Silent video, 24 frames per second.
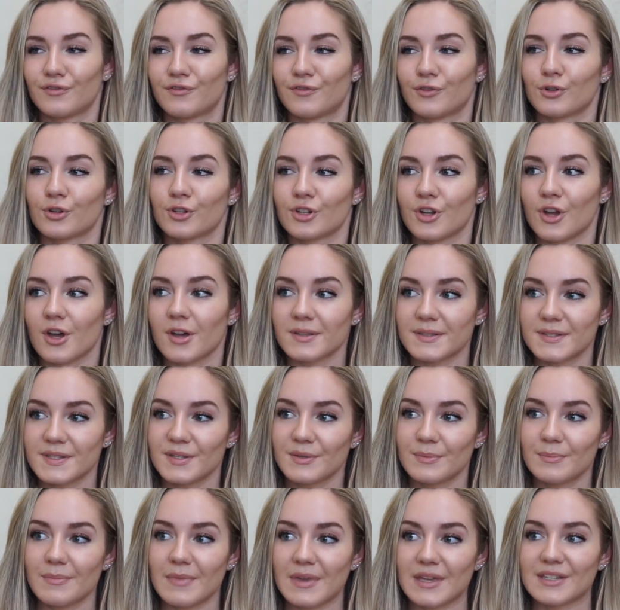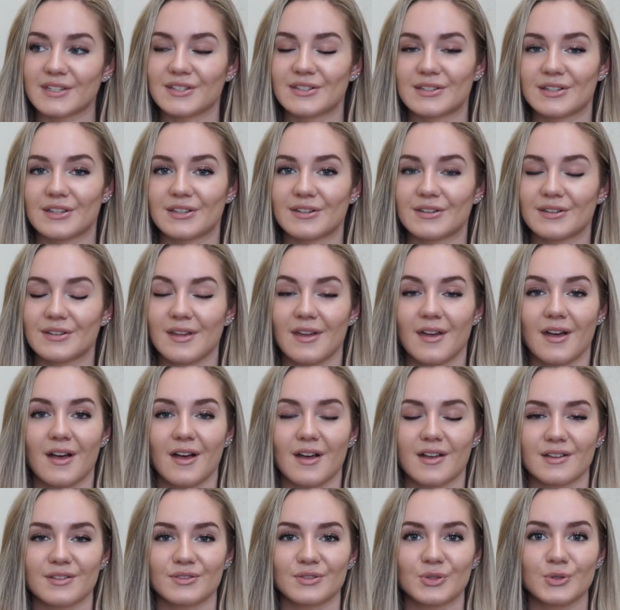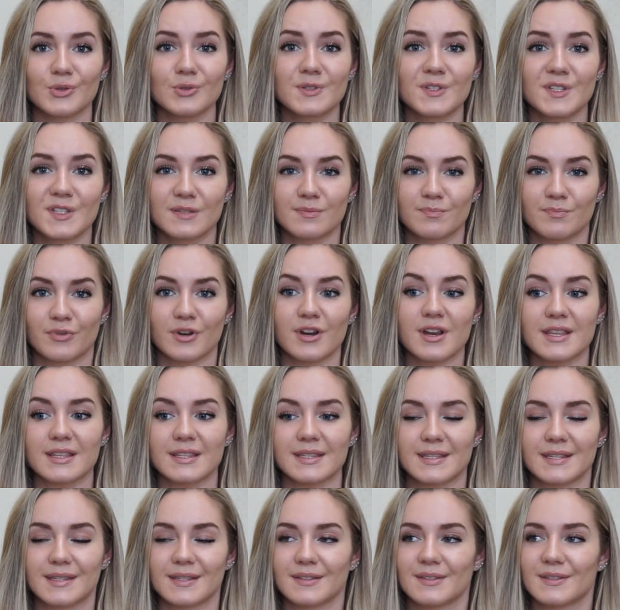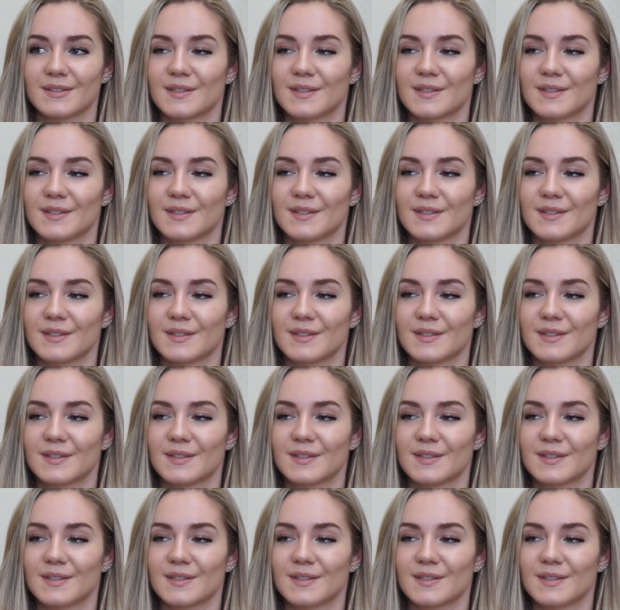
for not to mention do sprints.